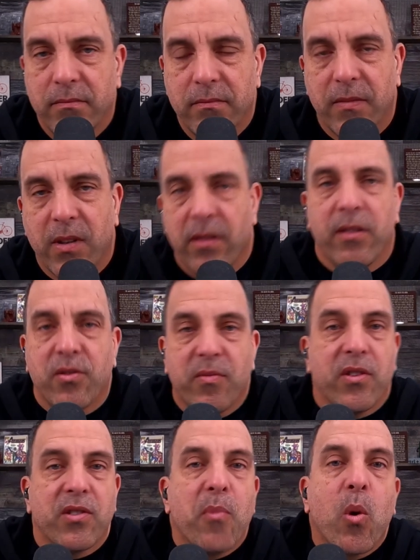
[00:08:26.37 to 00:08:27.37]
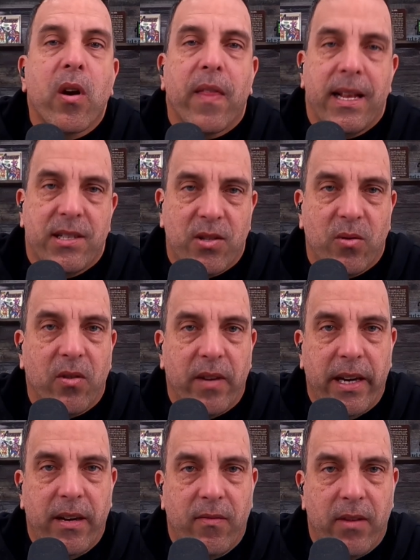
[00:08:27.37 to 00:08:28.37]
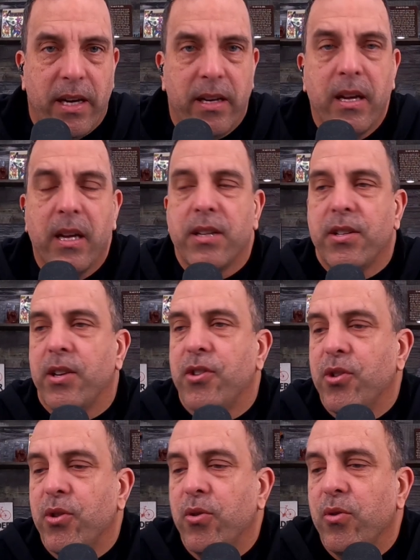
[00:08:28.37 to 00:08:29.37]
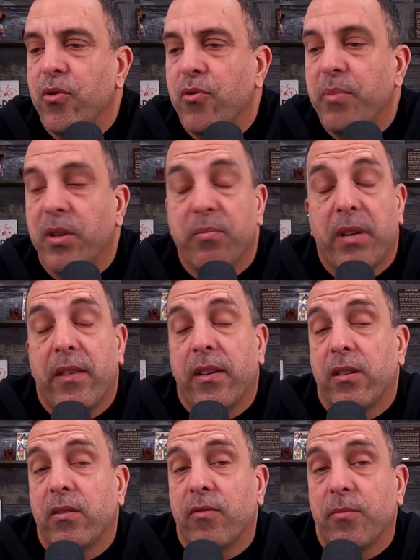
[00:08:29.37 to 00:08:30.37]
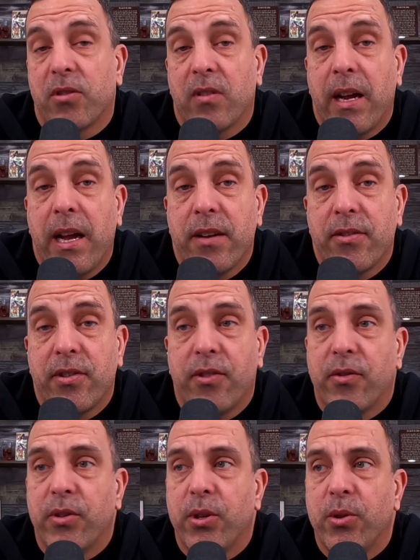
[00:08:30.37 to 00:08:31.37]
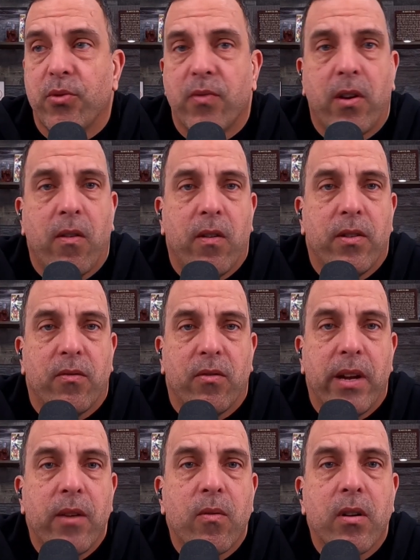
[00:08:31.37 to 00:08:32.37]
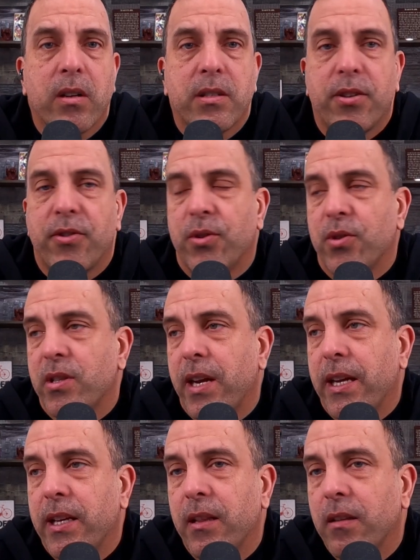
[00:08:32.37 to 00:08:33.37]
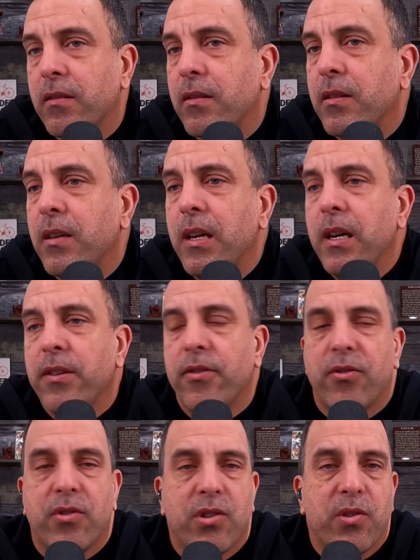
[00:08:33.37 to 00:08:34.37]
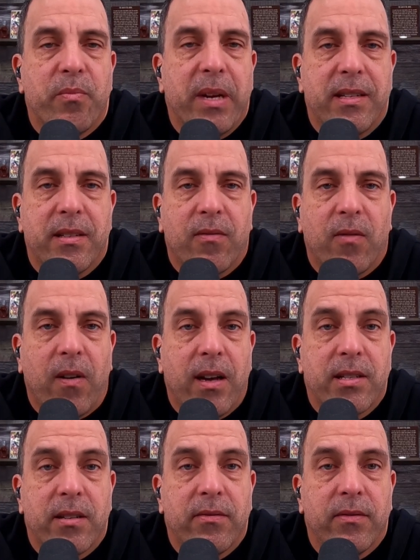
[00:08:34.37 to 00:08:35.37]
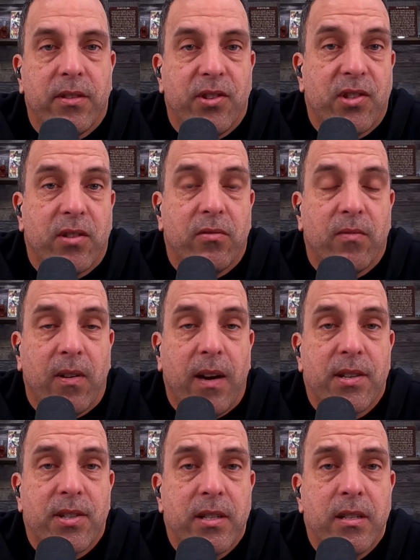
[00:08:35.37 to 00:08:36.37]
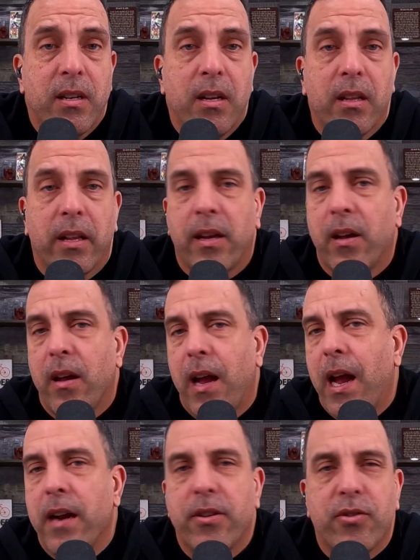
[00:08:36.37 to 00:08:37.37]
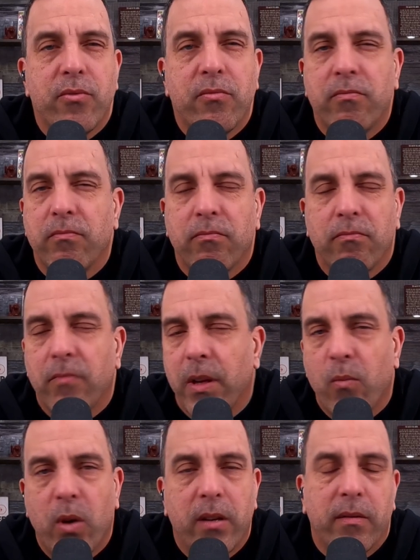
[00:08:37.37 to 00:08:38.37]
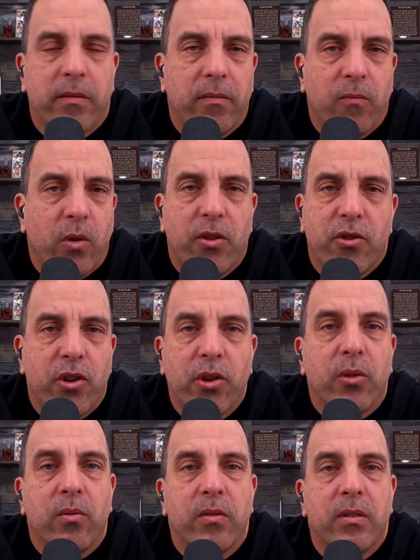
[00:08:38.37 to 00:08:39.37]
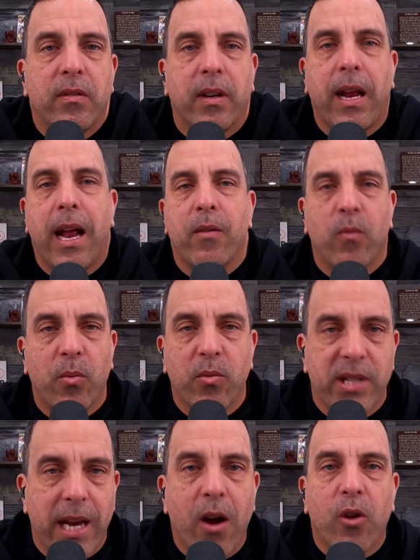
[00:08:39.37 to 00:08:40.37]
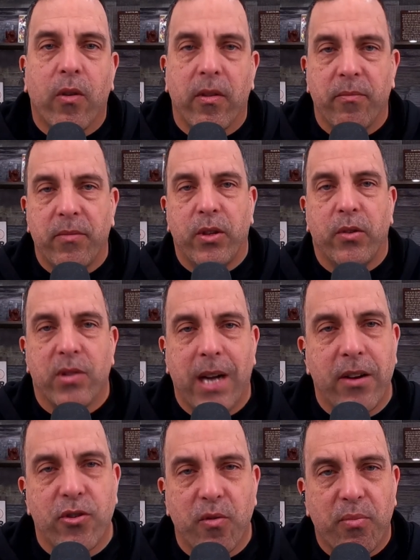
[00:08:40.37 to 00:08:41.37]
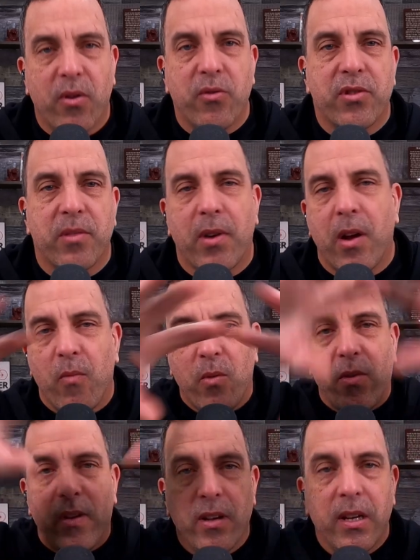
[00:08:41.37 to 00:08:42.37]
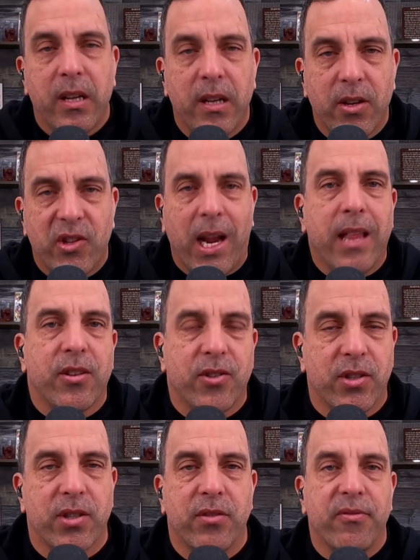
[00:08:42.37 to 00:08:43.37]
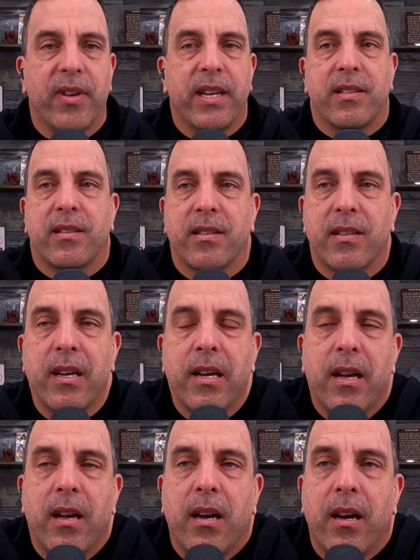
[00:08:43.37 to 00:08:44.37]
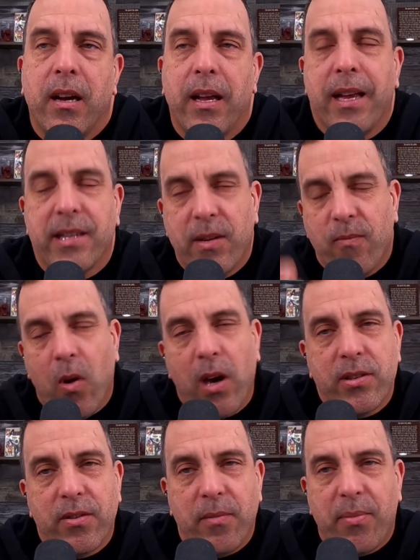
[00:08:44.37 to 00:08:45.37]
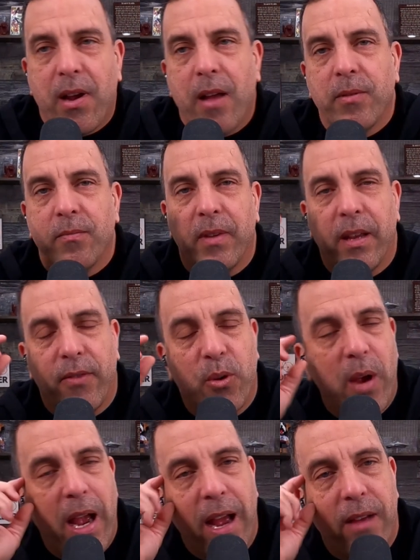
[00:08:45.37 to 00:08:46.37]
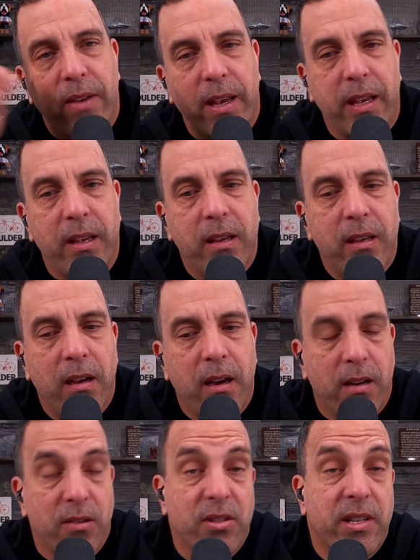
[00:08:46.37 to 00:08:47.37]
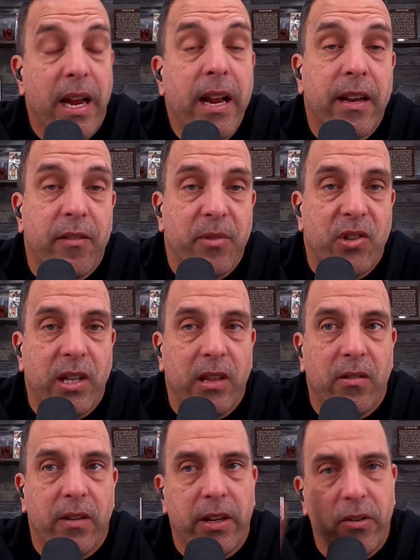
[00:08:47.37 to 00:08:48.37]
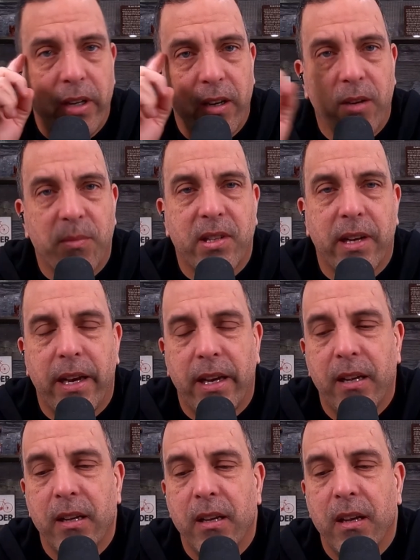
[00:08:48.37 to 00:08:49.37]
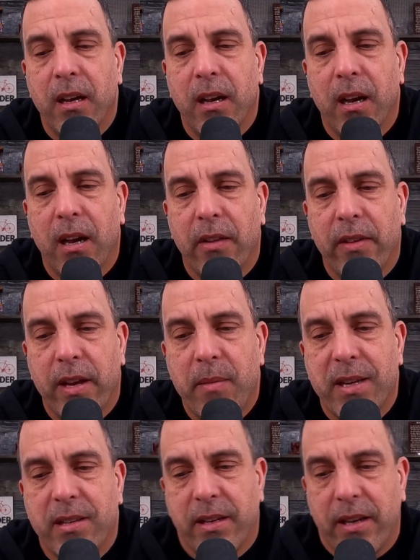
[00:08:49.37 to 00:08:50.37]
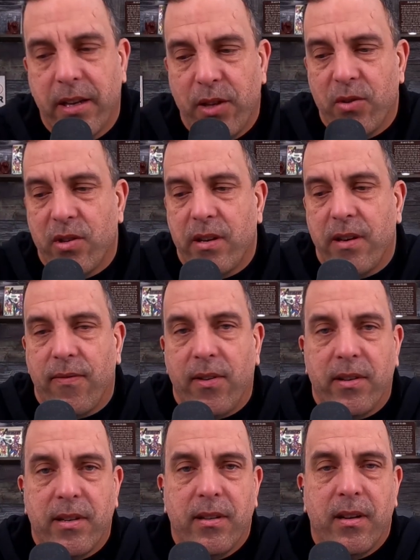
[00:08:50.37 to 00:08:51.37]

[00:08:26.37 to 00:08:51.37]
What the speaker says: There's more to that story, right? Did you build Python code from scratch? Did you use recurrent neural networks? Did you use scikit-learn? Did you just do basic regressive logistical regression? Like, how did you, like, what did you do? Like, what was the algorithm you used? How did you approach the problem? What were the challenges you faced? Because as he walks through the problem, if you have a understanding of machine learning, you'll hear him say that he basically used different